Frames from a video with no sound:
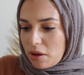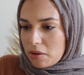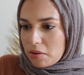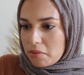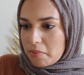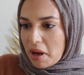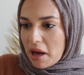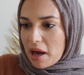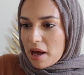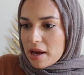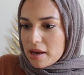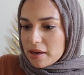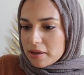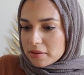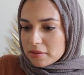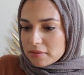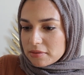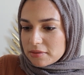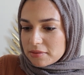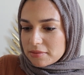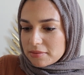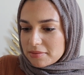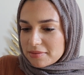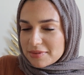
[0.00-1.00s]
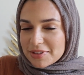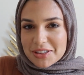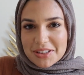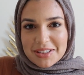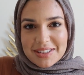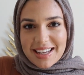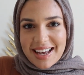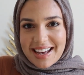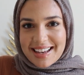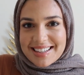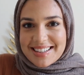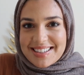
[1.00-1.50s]
my, she's
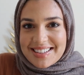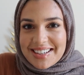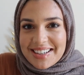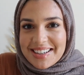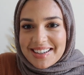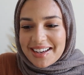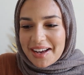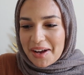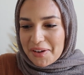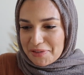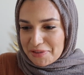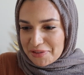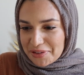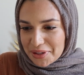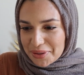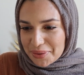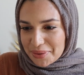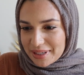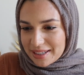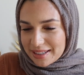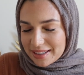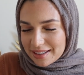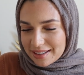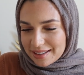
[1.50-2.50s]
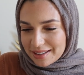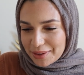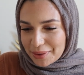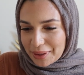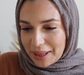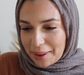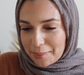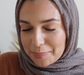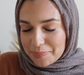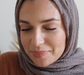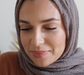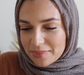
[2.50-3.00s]
asked a few here.
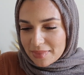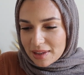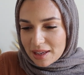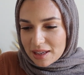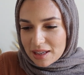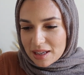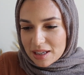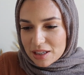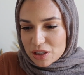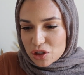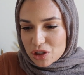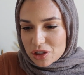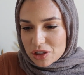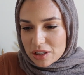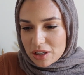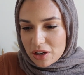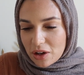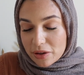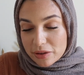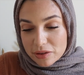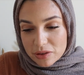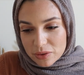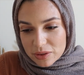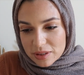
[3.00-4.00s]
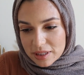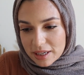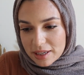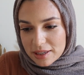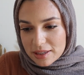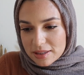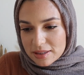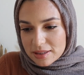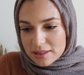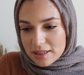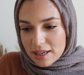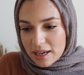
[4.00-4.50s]
Okay. She also
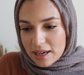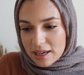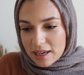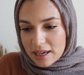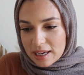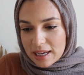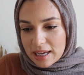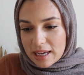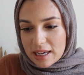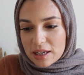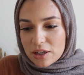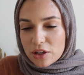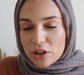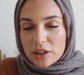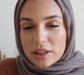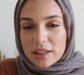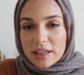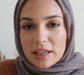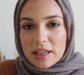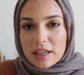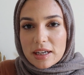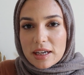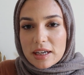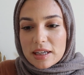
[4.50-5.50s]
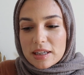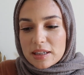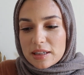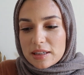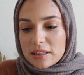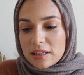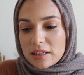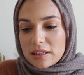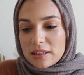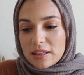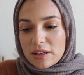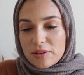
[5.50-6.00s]
says that I hate cooking
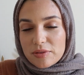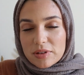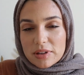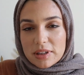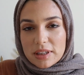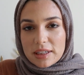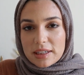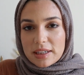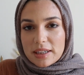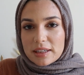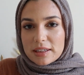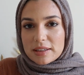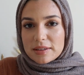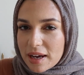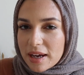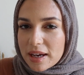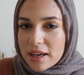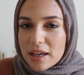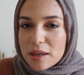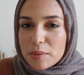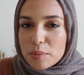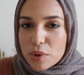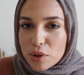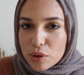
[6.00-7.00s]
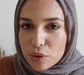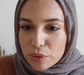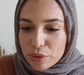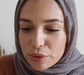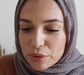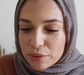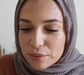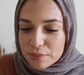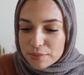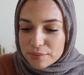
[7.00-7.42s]
and love cleaning. I hate both.